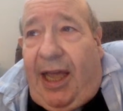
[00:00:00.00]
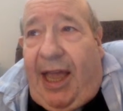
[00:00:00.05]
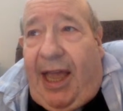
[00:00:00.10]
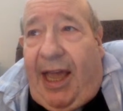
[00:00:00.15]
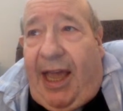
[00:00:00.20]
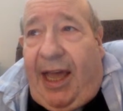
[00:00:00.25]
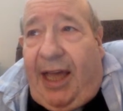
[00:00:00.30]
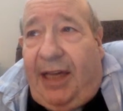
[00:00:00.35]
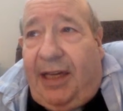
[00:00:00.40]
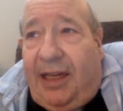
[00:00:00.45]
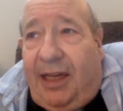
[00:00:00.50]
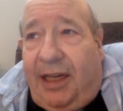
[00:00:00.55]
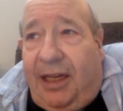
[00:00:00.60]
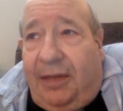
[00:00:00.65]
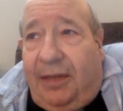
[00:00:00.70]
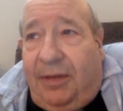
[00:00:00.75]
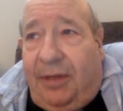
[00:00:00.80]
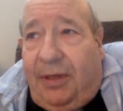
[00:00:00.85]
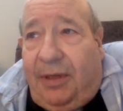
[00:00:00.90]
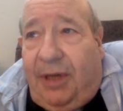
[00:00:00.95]
And
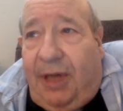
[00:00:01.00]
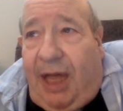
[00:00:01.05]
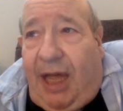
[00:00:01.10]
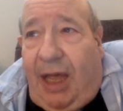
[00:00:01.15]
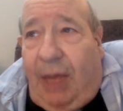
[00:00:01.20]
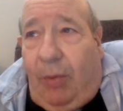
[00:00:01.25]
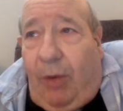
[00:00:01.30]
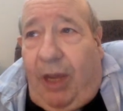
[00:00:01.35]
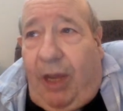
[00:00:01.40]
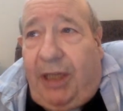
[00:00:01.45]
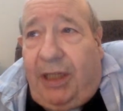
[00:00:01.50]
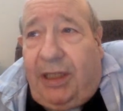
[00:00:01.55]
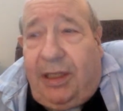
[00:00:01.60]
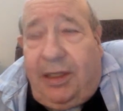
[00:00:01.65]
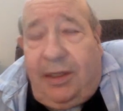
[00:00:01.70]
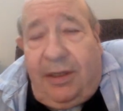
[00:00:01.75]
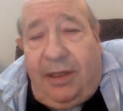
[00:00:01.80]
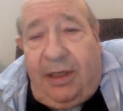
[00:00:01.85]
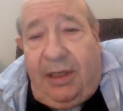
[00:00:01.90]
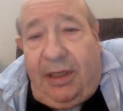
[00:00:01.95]
I
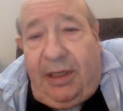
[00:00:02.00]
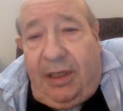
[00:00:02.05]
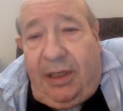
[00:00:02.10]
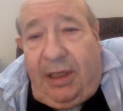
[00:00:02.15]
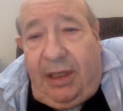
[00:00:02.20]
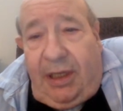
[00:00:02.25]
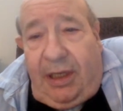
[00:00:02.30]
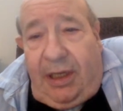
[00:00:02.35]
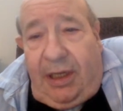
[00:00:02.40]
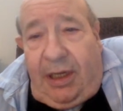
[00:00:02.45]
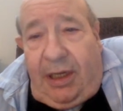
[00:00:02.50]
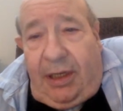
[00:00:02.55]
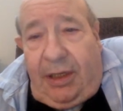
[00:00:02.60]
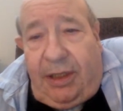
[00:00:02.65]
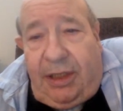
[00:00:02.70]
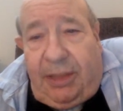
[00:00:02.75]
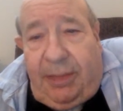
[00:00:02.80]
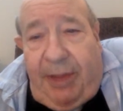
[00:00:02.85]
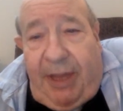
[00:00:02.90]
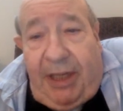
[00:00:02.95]
went
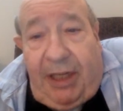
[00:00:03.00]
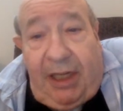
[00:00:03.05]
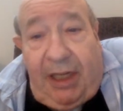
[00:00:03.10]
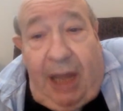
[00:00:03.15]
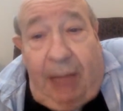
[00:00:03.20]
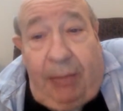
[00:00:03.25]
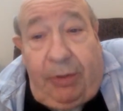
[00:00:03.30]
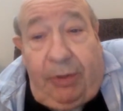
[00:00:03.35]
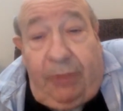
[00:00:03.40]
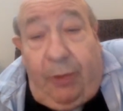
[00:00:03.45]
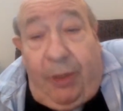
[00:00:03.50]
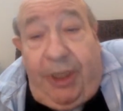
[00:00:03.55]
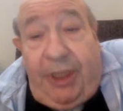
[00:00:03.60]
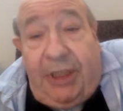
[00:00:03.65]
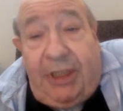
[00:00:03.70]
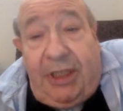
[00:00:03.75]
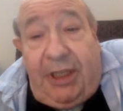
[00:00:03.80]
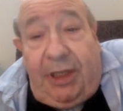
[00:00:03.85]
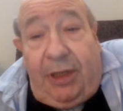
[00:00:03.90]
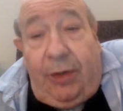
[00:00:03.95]
to spend a couple of
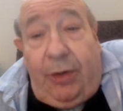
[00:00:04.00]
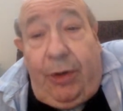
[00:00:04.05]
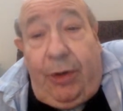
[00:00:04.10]
weeks in New